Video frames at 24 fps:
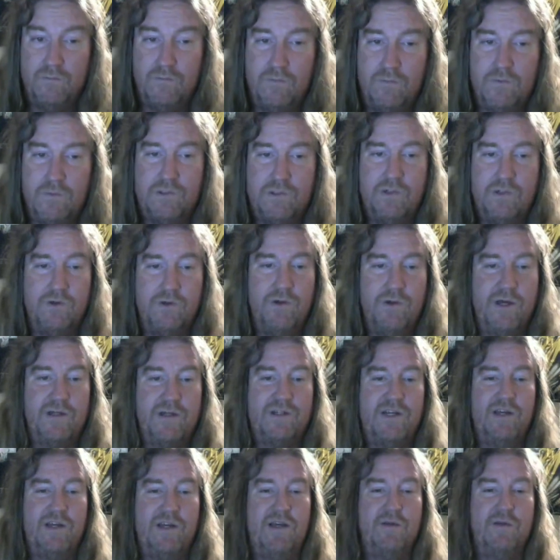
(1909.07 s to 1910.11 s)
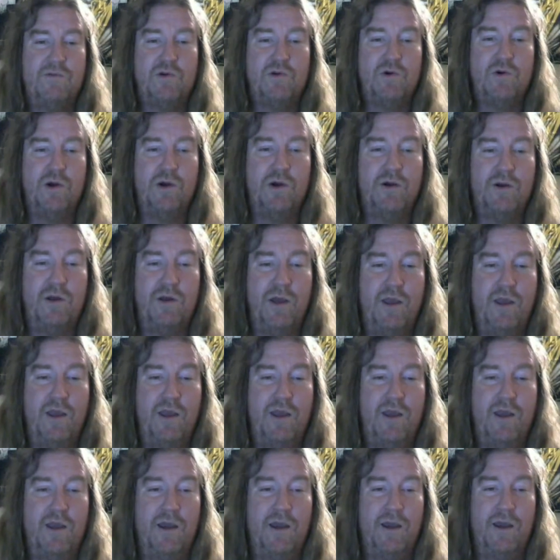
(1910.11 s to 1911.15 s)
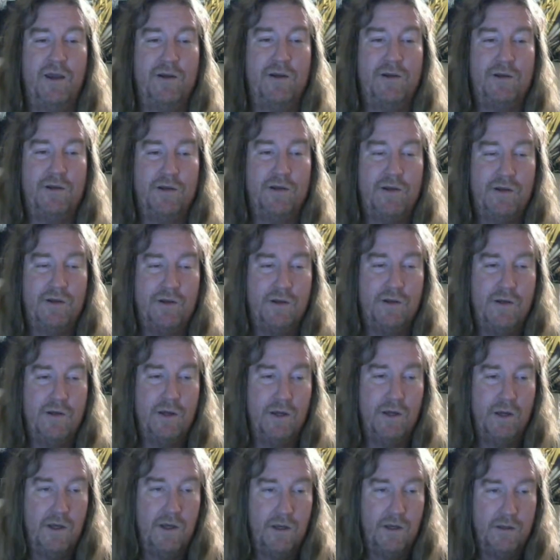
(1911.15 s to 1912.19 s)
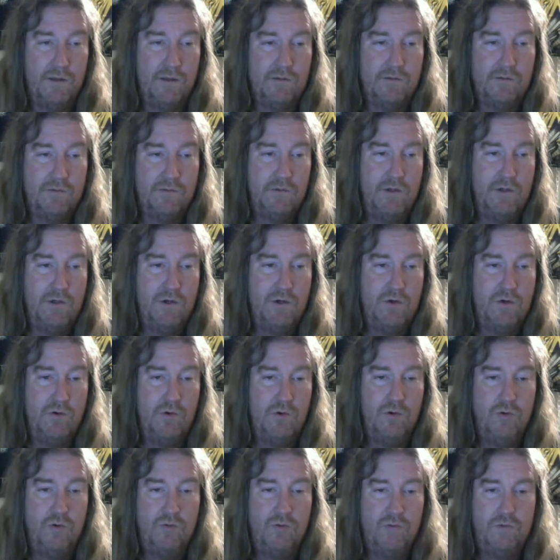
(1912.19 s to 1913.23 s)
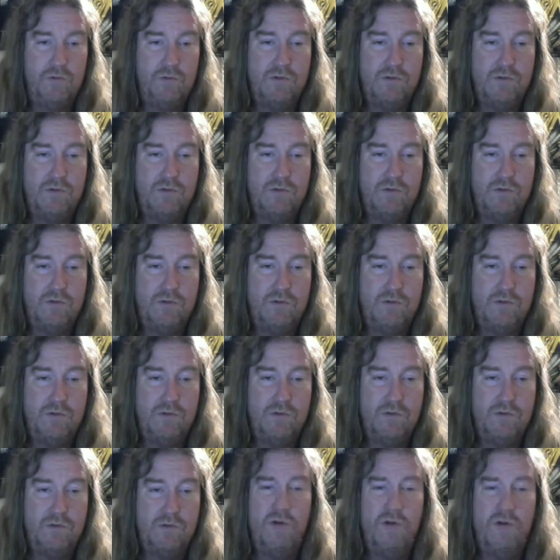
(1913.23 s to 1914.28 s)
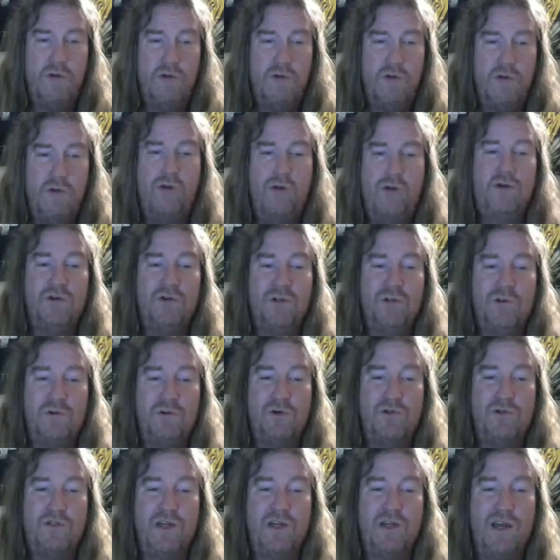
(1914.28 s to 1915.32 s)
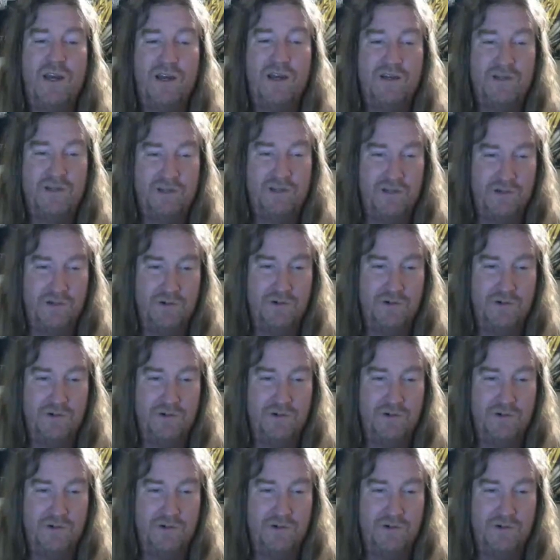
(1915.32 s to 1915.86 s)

the next day comes around, and you know the building you're supposed to head to